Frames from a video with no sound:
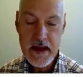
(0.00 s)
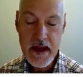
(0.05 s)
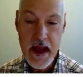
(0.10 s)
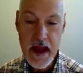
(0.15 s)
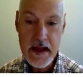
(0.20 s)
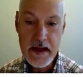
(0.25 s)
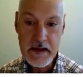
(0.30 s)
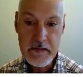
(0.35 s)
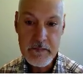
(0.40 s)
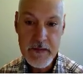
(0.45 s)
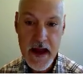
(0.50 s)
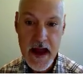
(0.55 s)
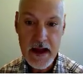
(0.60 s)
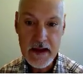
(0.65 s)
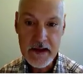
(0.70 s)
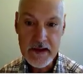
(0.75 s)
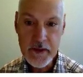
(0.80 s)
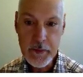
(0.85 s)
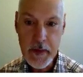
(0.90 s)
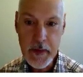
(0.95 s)
And in
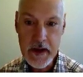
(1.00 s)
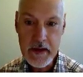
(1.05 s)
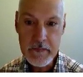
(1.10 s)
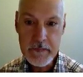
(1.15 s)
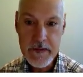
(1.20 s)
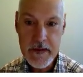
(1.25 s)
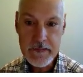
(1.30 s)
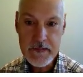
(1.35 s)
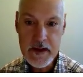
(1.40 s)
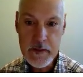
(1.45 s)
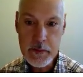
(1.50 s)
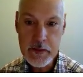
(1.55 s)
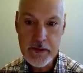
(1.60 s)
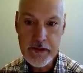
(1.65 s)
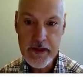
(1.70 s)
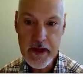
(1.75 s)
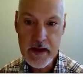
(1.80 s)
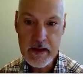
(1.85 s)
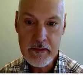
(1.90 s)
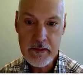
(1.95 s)
fact, spend
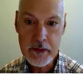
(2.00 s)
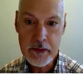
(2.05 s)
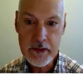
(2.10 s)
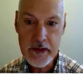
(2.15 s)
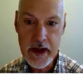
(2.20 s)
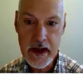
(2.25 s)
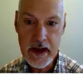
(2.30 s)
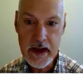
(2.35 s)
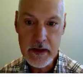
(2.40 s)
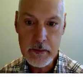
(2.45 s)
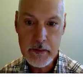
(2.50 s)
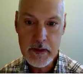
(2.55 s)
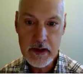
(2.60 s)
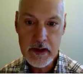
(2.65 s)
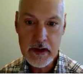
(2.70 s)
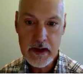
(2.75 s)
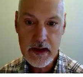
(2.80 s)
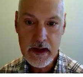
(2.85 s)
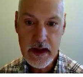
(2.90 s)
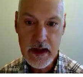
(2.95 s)
50% of their time
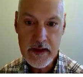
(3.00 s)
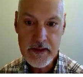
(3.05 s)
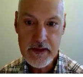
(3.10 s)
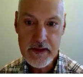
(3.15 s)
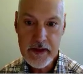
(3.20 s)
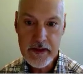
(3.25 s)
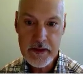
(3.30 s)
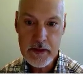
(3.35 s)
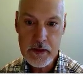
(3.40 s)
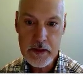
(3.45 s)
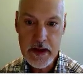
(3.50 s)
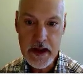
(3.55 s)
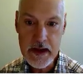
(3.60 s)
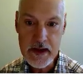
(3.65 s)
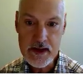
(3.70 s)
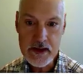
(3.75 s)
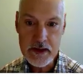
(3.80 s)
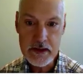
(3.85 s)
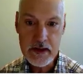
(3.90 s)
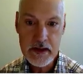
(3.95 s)
at this
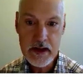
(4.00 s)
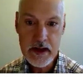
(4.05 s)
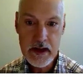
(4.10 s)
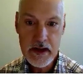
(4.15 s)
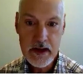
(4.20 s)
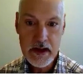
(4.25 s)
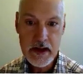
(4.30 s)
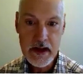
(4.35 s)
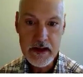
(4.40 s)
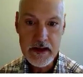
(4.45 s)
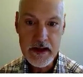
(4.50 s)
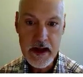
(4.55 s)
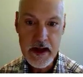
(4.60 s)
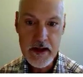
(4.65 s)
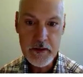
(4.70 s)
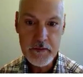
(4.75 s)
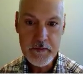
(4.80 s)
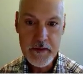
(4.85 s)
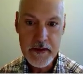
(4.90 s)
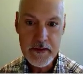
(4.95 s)
location and the
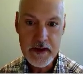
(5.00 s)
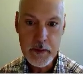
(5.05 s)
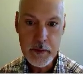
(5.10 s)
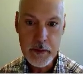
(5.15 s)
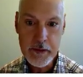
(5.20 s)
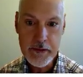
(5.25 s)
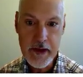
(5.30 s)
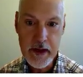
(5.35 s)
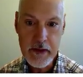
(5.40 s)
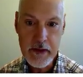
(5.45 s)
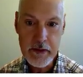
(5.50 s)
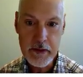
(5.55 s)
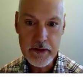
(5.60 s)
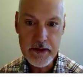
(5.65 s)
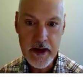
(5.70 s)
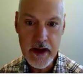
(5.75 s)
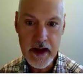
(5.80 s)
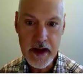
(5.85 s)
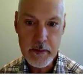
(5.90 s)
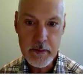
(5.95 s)
other 50% of their
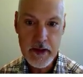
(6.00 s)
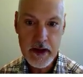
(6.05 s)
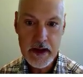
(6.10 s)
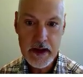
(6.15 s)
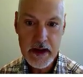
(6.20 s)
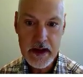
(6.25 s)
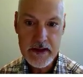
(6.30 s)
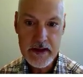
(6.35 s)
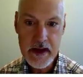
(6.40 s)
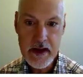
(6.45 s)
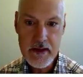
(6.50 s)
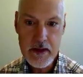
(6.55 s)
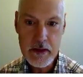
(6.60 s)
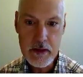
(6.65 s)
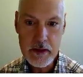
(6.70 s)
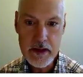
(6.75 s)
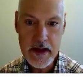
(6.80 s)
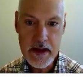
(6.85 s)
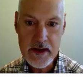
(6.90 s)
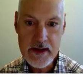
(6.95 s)
time at the other
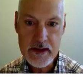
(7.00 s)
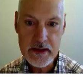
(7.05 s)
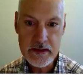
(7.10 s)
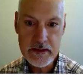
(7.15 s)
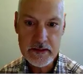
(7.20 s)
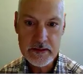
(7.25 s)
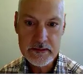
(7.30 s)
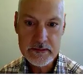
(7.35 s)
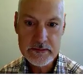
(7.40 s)
location.